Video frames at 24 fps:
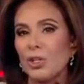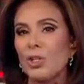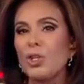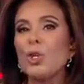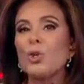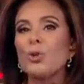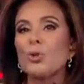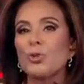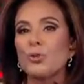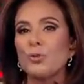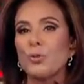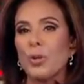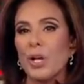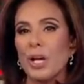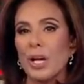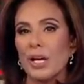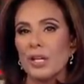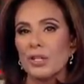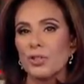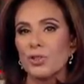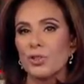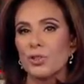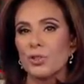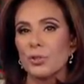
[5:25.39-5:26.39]

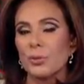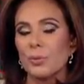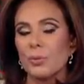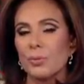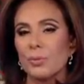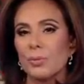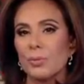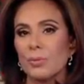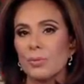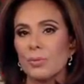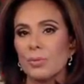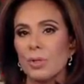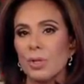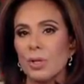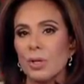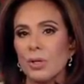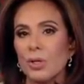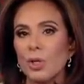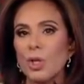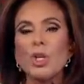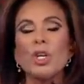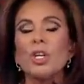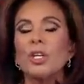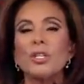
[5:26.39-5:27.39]
Newsflash.
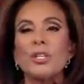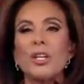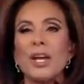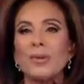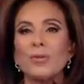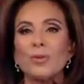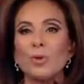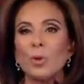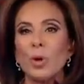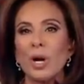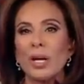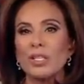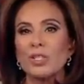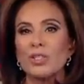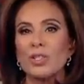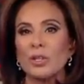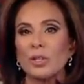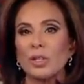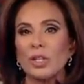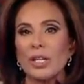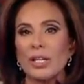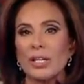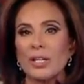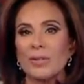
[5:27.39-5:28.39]
You didn't have a right to
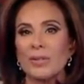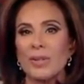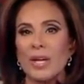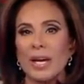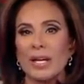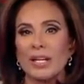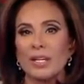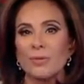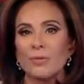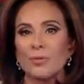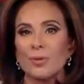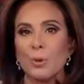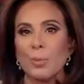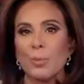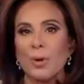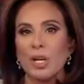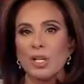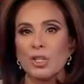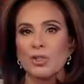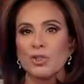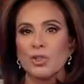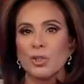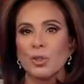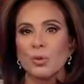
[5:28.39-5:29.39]
leak that
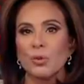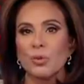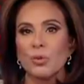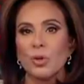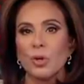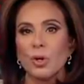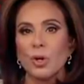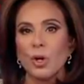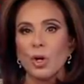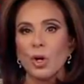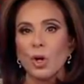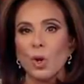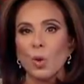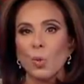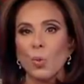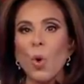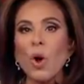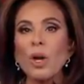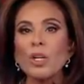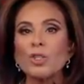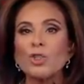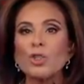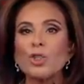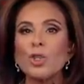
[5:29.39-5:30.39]
information.
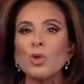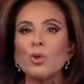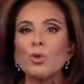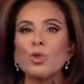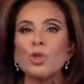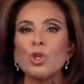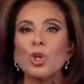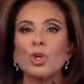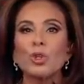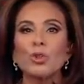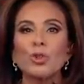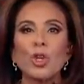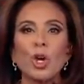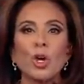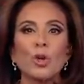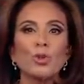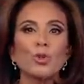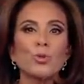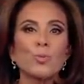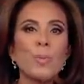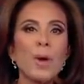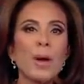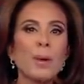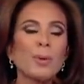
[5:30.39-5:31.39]
Once you took
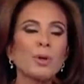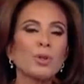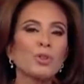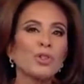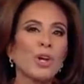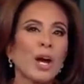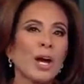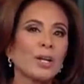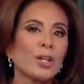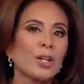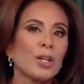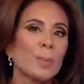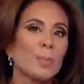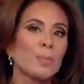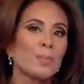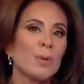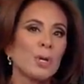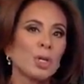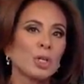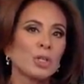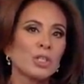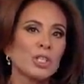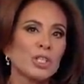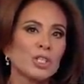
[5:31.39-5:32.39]
those memos out of the
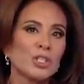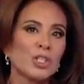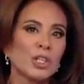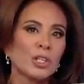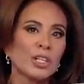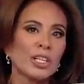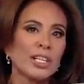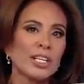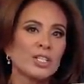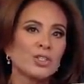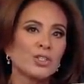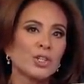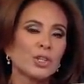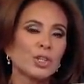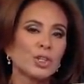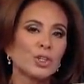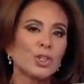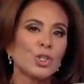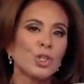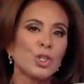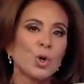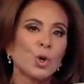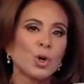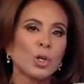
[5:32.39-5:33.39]
building to leak to the
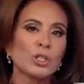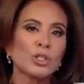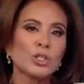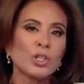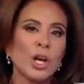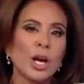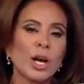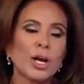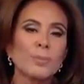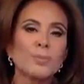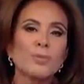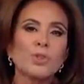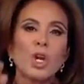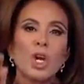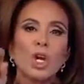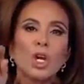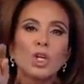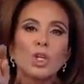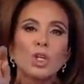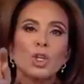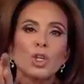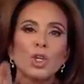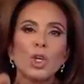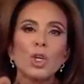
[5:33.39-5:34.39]
New York Times,
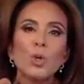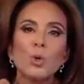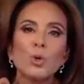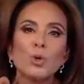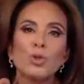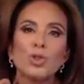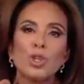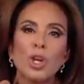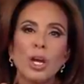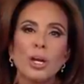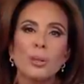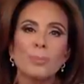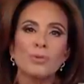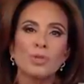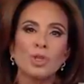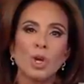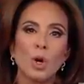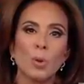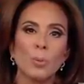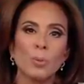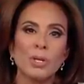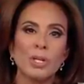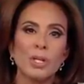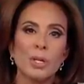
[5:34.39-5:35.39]
you, James
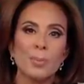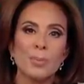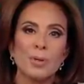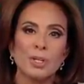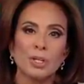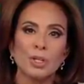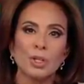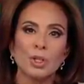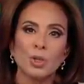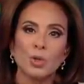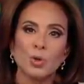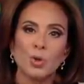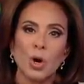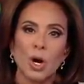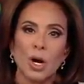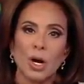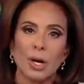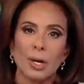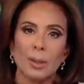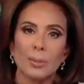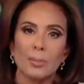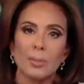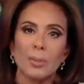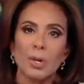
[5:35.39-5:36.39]
Comey, committed a
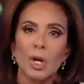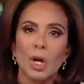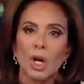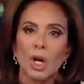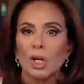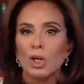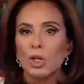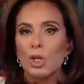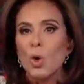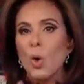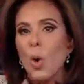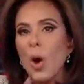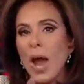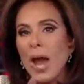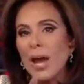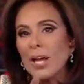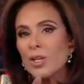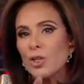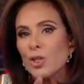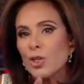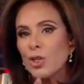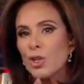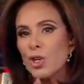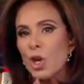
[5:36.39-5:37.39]
crime. You
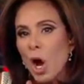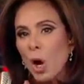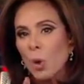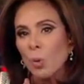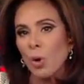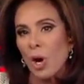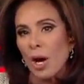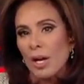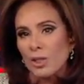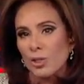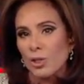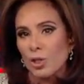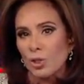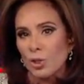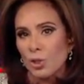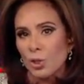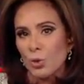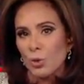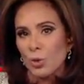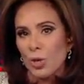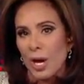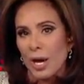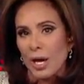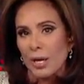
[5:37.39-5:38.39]
had no right to
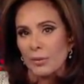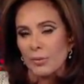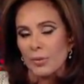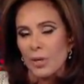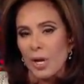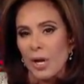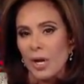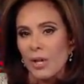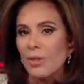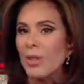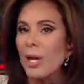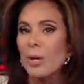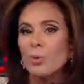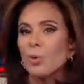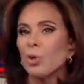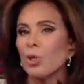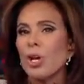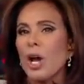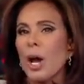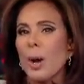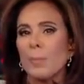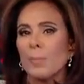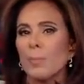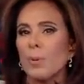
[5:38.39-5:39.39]
do that. They were
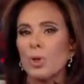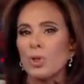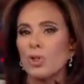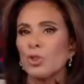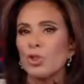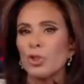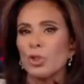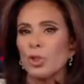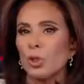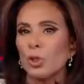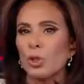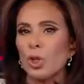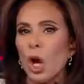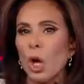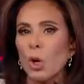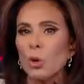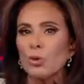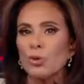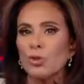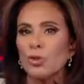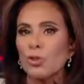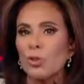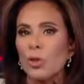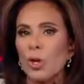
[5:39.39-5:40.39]
not personal
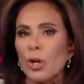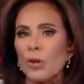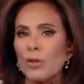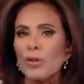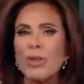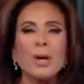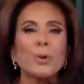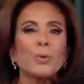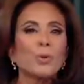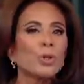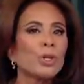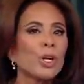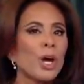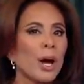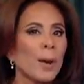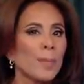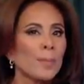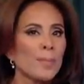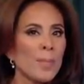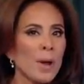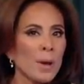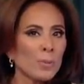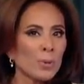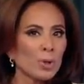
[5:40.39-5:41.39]
notes. They were
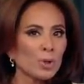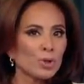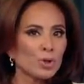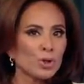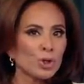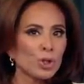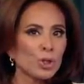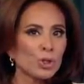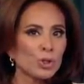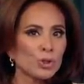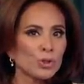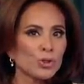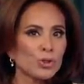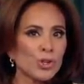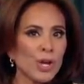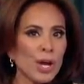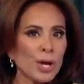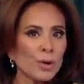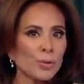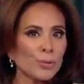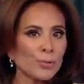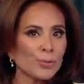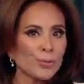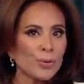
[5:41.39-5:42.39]
not memos to
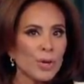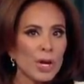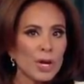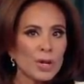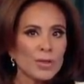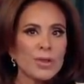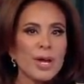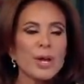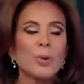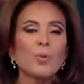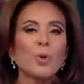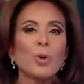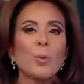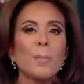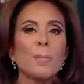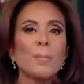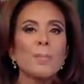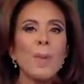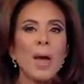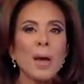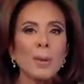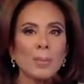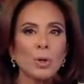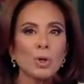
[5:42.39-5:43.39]
yourself. They were
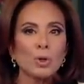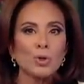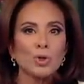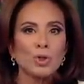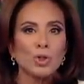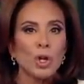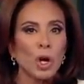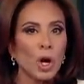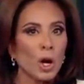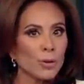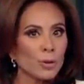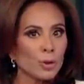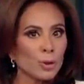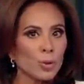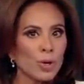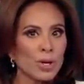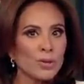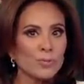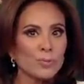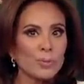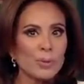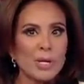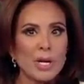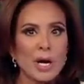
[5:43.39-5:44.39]
memos to other
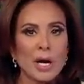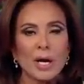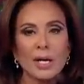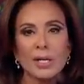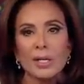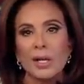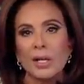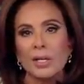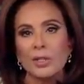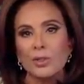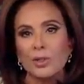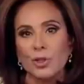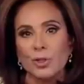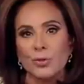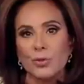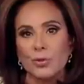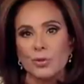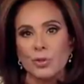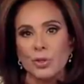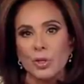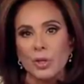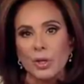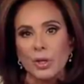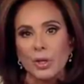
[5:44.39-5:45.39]
FBI
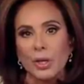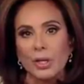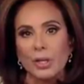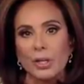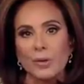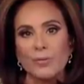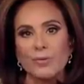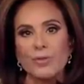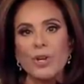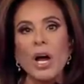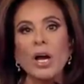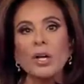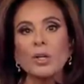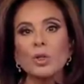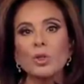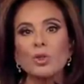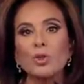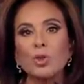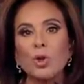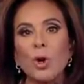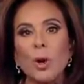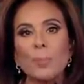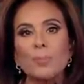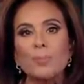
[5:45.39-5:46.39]
agents. And if
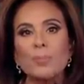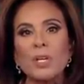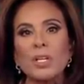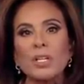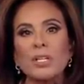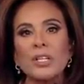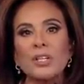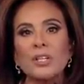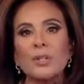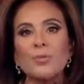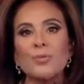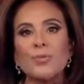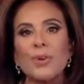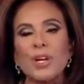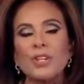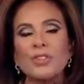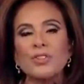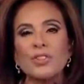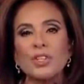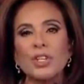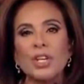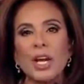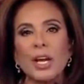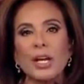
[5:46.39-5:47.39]
Donald Trump needed
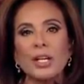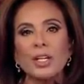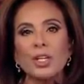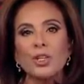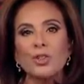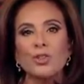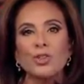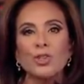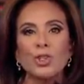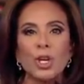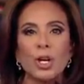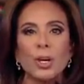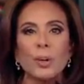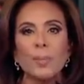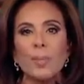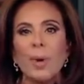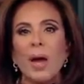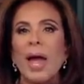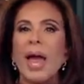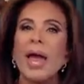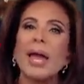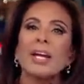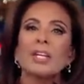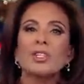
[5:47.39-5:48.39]
investigating, Jim,
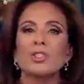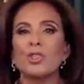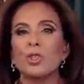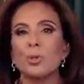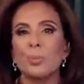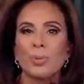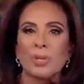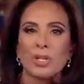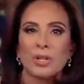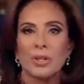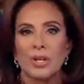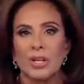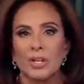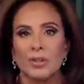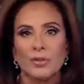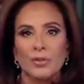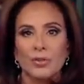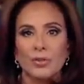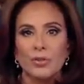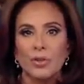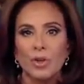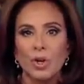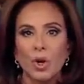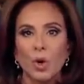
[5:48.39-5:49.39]
answer me
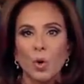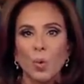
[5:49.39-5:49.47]
this.